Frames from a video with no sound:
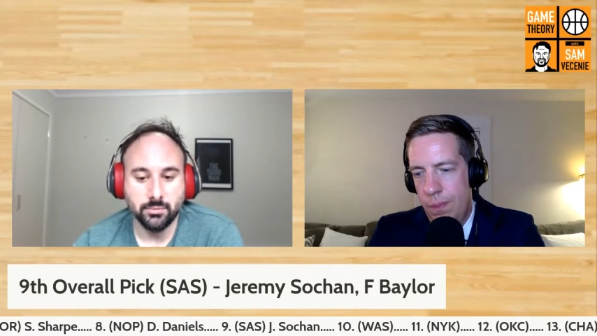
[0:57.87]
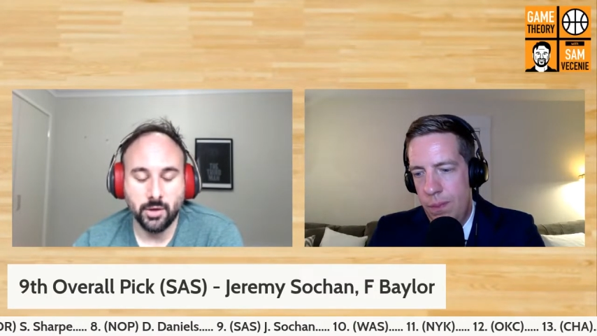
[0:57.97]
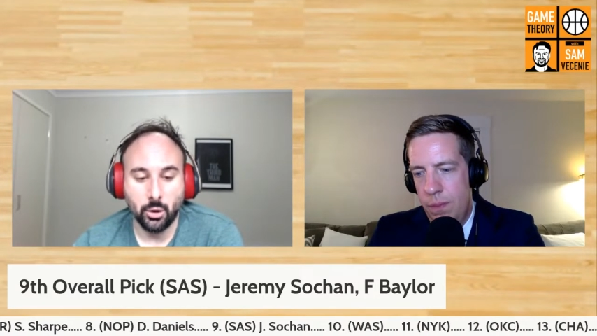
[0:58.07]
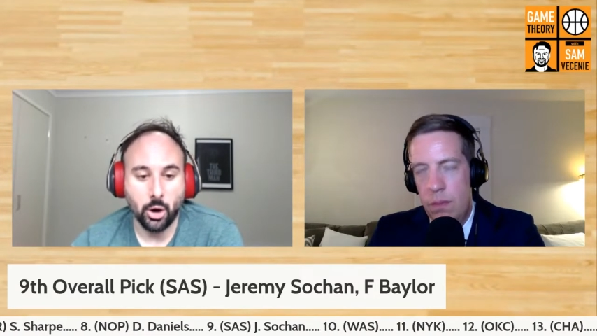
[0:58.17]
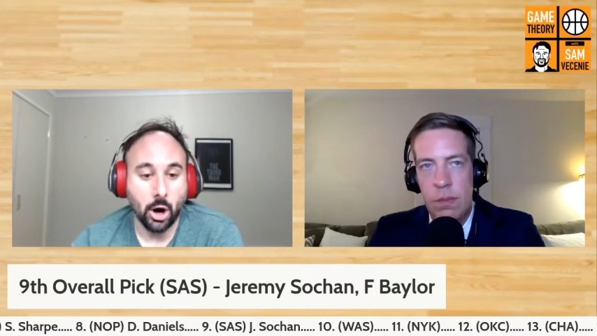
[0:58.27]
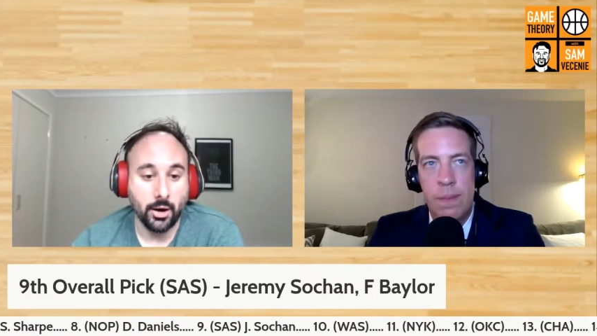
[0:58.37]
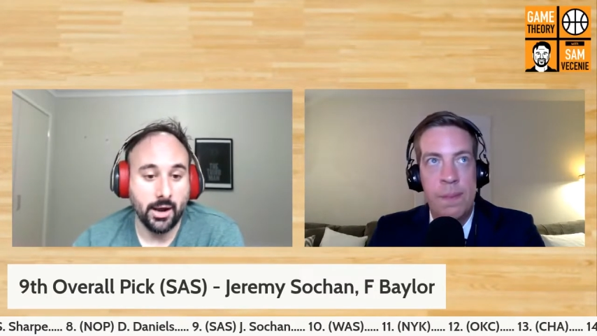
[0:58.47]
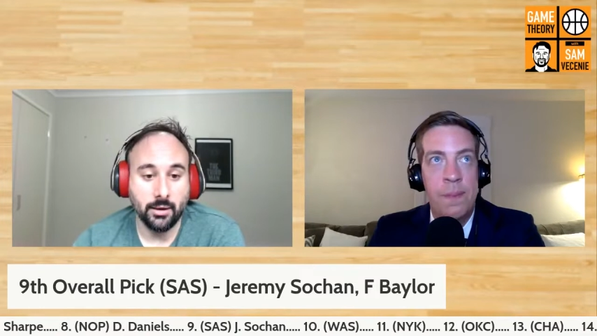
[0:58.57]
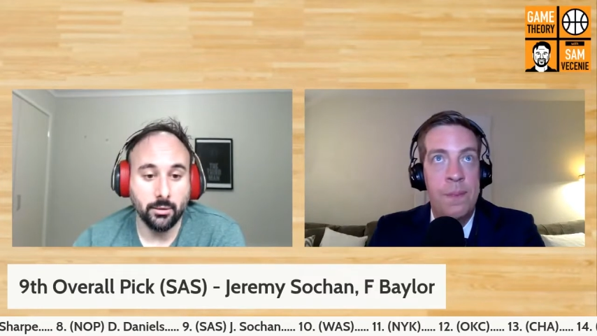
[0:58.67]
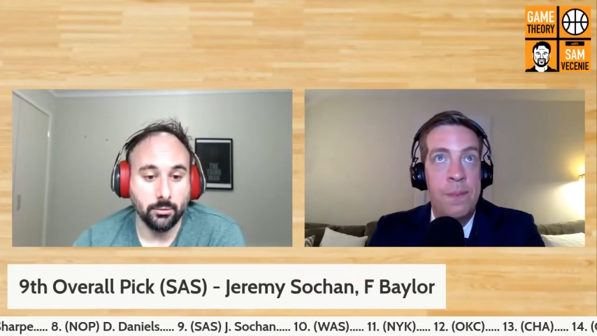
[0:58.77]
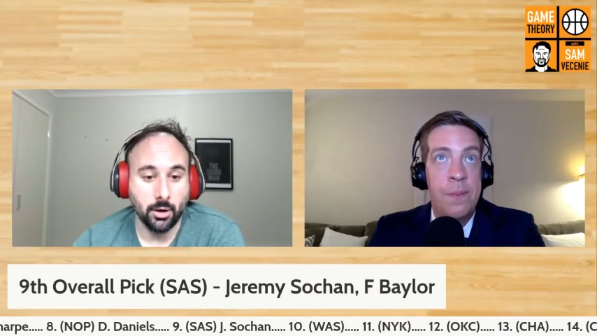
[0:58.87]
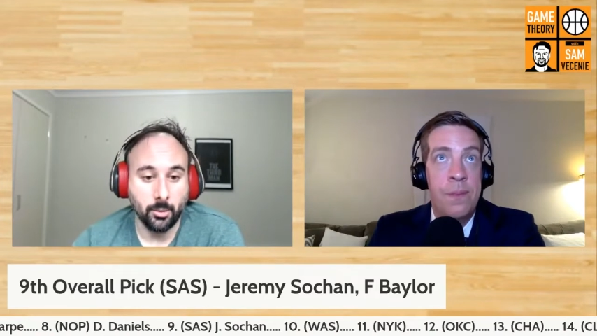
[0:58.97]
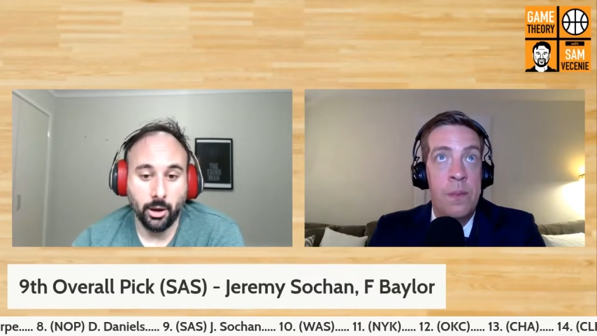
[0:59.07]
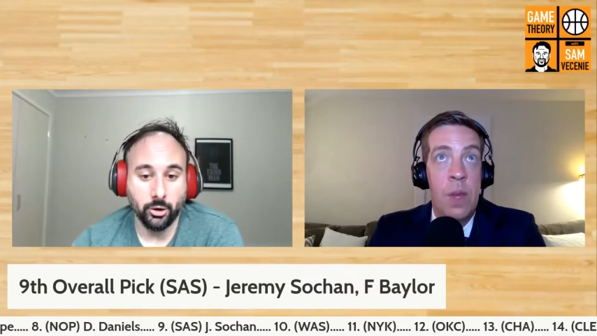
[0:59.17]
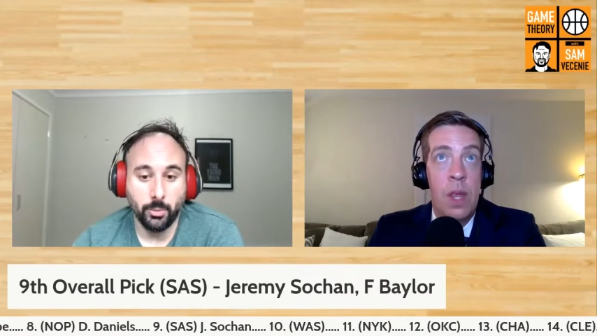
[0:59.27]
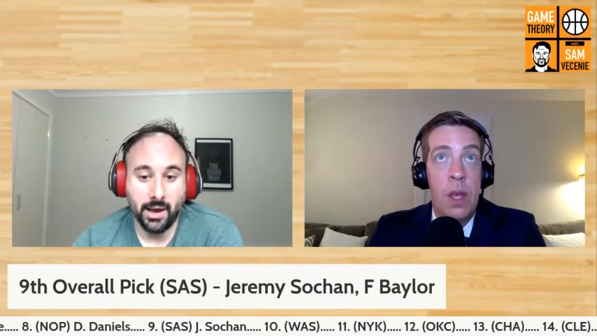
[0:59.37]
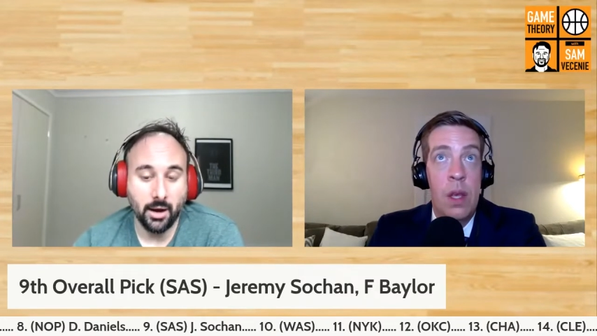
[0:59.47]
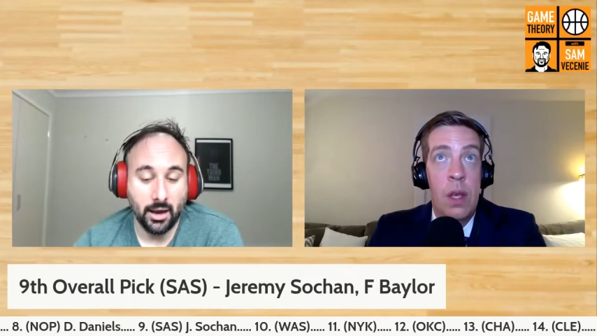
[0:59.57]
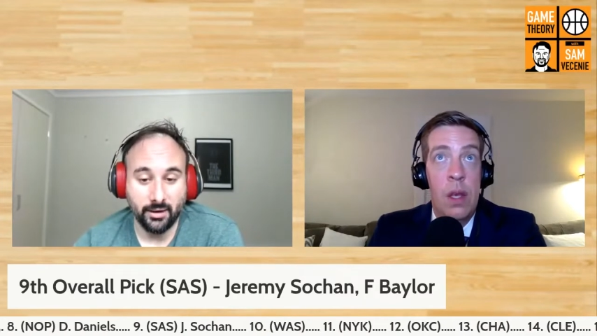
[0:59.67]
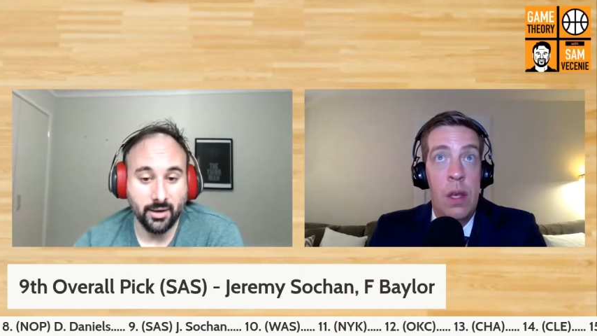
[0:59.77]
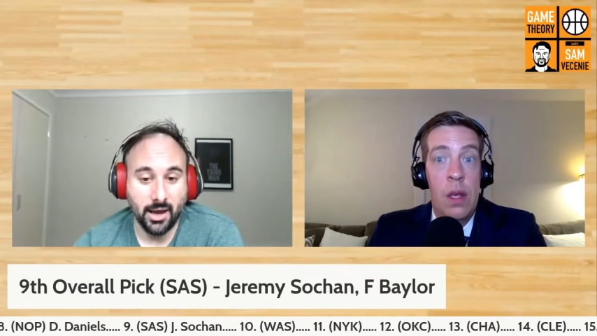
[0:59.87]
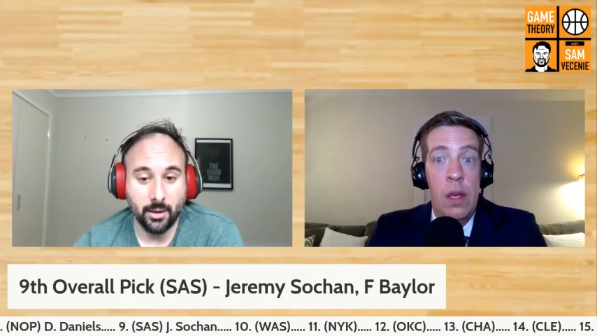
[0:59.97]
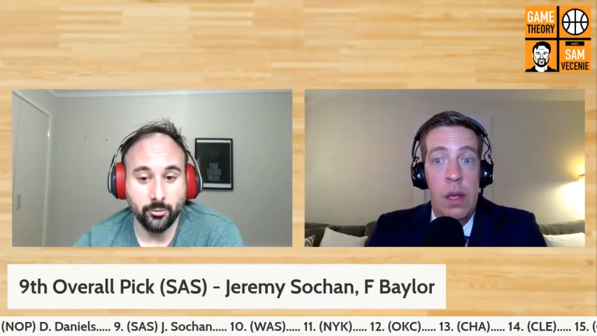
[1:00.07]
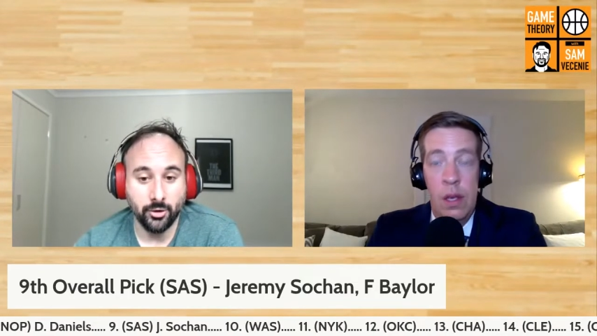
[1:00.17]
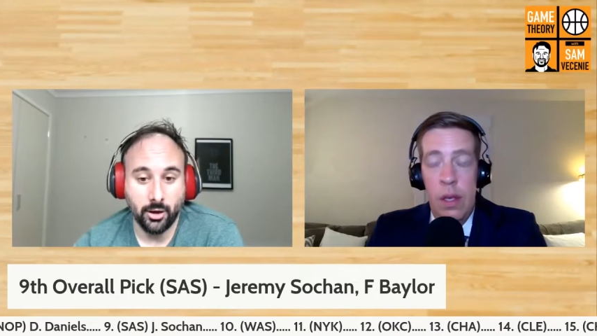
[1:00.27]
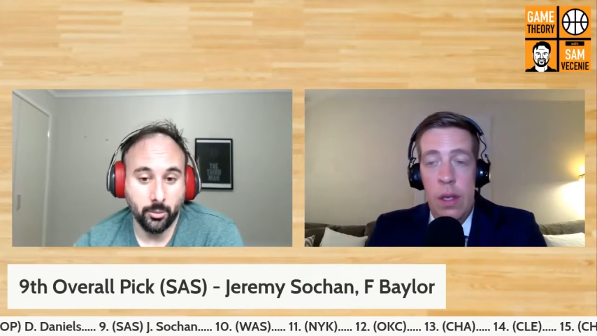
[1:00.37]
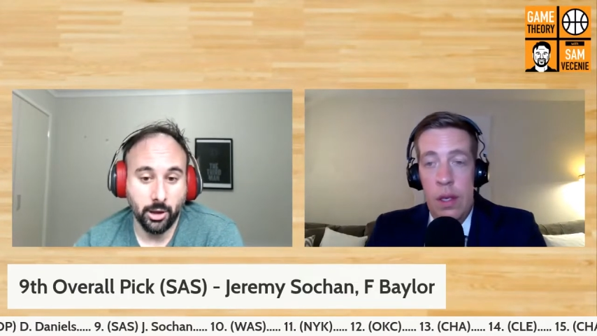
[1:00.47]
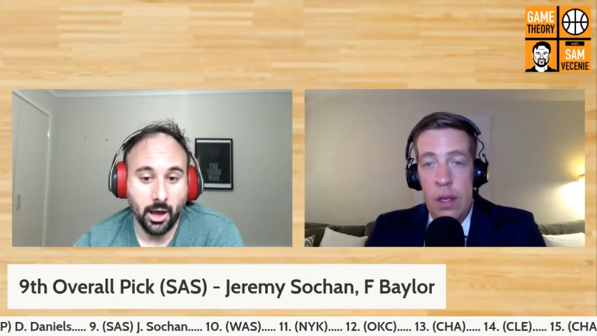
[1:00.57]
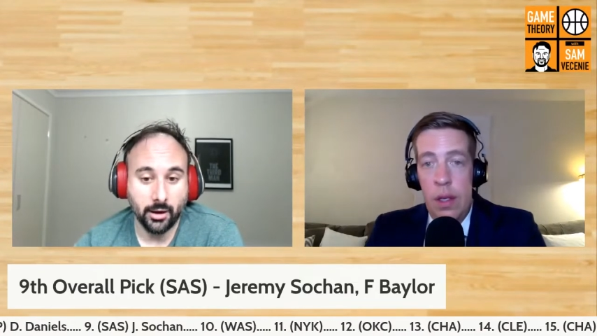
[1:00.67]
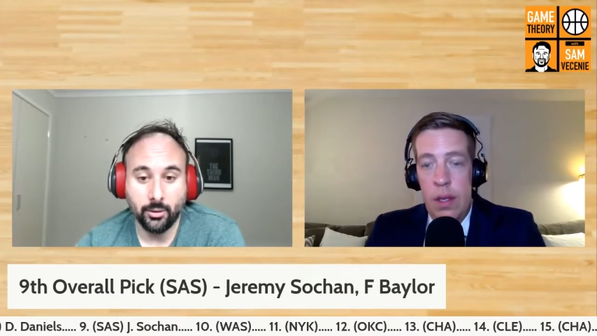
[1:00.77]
Speaker 1: you know, guarding Armando Bacot at times on the block.